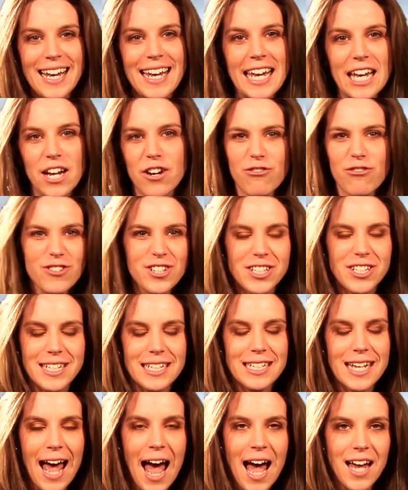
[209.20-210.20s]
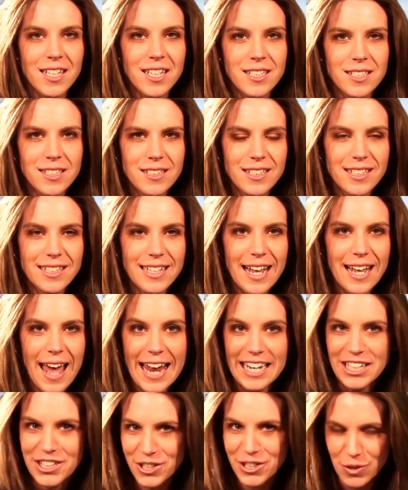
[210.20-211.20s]
encrusted cannons,
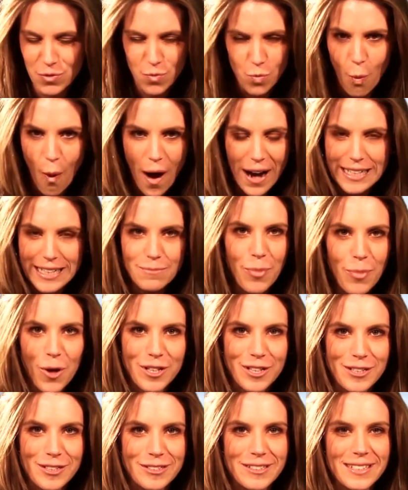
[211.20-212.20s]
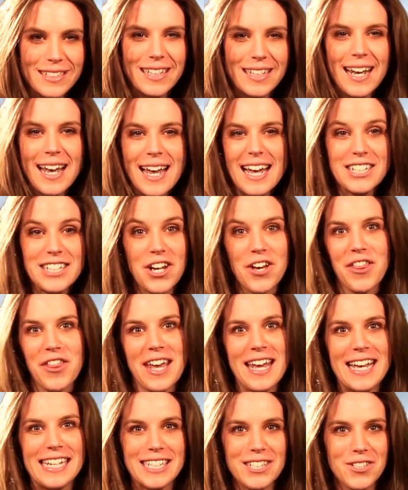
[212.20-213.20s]
ancient wine bottles, and other
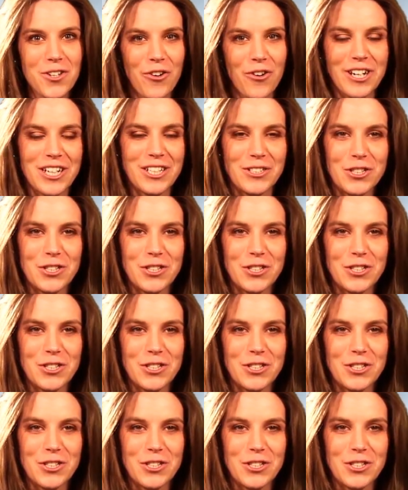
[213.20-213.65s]
historical